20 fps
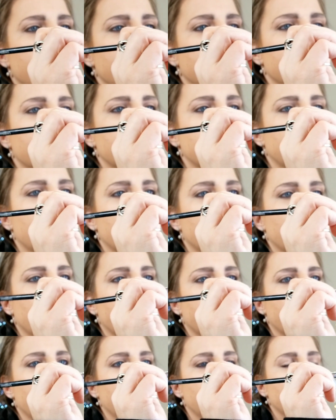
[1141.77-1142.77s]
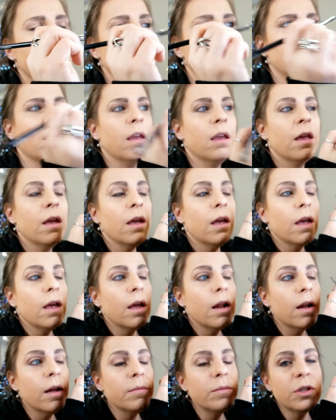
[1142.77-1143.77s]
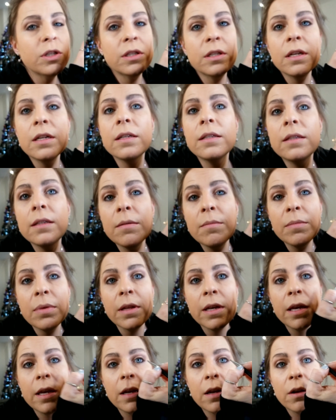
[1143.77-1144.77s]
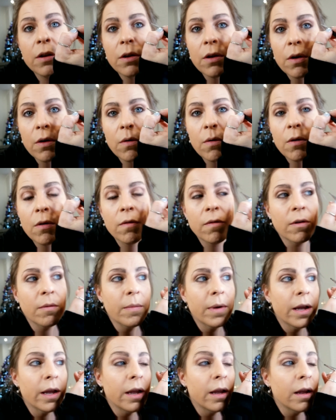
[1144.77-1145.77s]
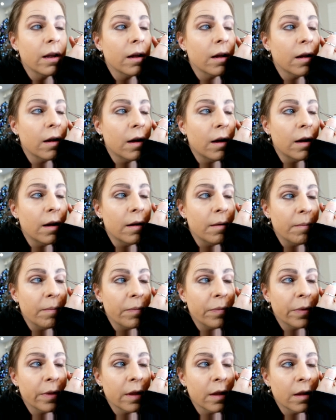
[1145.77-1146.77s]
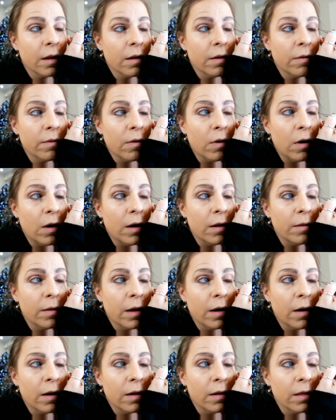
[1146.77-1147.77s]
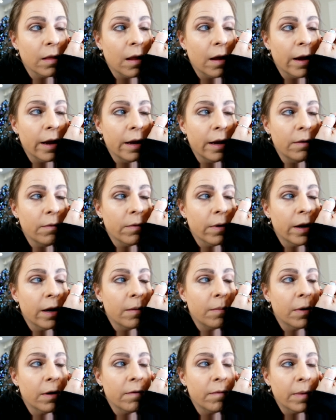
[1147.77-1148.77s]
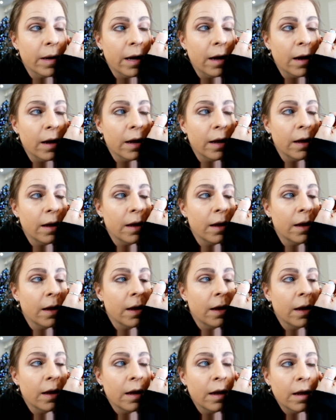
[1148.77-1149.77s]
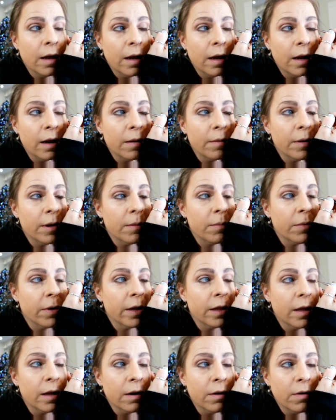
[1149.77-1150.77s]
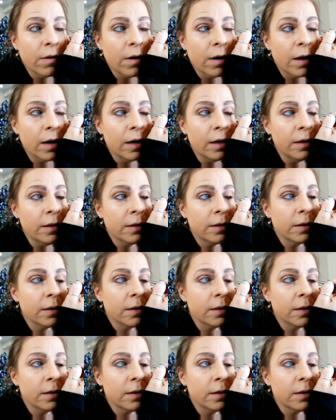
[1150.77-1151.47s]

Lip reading: to start with. And I'm just gonna simply go over my, on the line right above my eye. And I'm gonna bring that across.